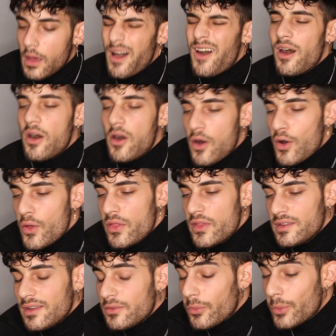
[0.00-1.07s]
Oh,
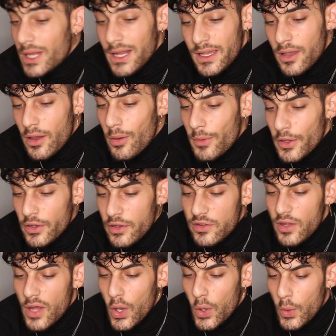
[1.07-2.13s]
this is really common.
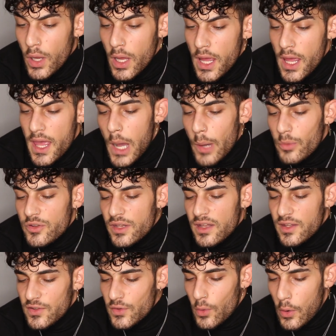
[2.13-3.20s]
So, I was in
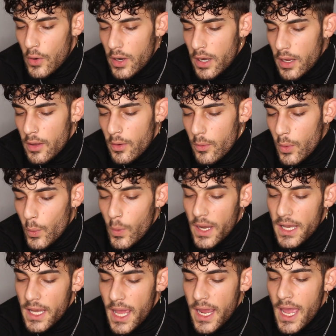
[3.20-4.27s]
a store when
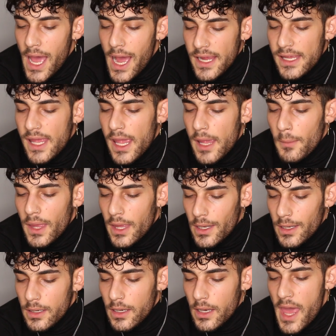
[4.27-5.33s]
a guy came
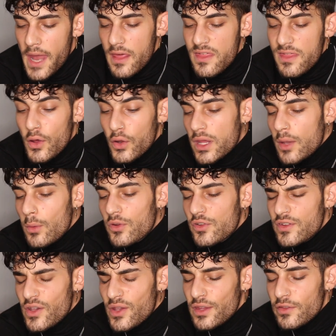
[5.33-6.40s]
in and I thought he
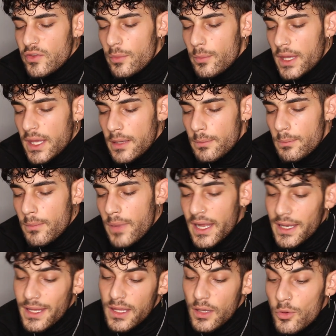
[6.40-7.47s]
was talking to me,
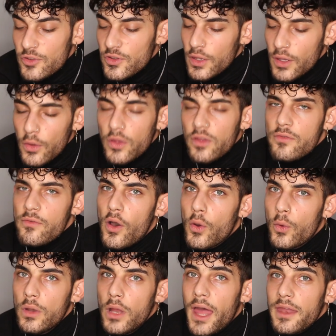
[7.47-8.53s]
but he was talking on his
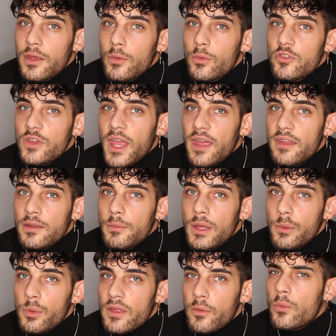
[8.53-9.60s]
phone and he was gazing me
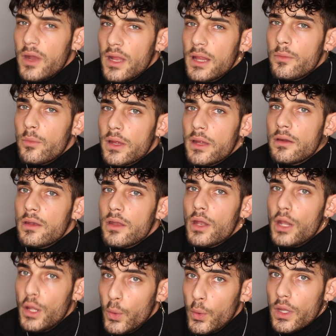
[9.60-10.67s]
with a really weird
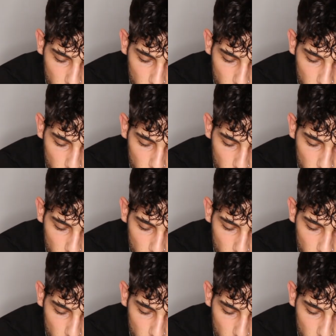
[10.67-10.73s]
look.